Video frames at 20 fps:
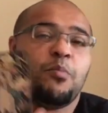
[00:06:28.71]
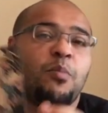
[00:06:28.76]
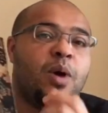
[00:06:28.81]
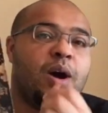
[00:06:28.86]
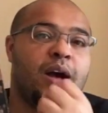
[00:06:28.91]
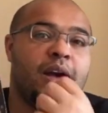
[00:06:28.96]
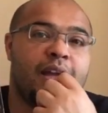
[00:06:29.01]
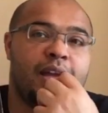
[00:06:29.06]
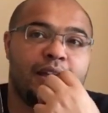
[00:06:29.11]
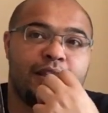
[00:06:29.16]

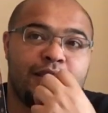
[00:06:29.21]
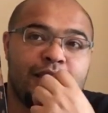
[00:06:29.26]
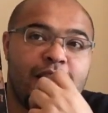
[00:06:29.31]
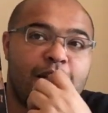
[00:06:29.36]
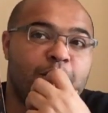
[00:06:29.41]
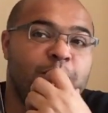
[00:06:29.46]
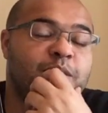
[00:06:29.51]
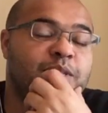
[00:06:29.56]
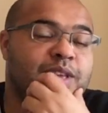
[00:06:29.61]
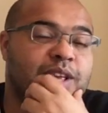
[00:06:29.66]
My the
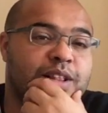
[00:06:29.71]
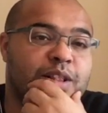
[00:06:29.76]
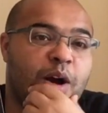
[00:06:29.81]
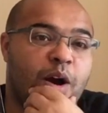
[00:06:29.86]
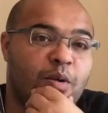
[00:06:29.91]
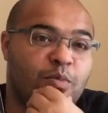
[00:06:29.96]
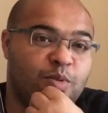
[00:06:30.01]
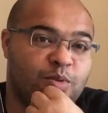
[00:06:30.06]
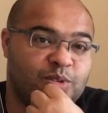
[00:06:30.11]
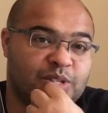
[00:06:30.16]
only thing
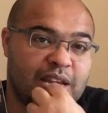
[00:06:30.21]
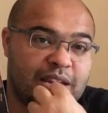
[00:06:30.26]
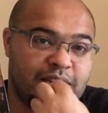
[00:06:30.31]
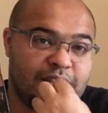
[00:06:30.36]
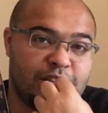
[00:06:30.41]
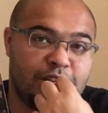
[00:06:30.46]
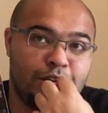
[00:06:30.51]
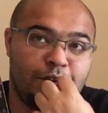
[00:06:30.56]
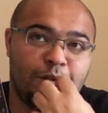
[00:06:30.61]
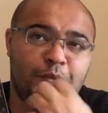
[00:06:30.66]
that I will say
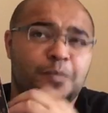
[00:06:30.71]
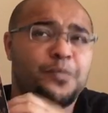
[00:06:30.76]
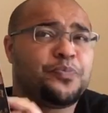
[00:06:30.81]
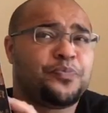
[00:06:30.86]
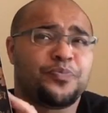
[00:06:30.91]
to you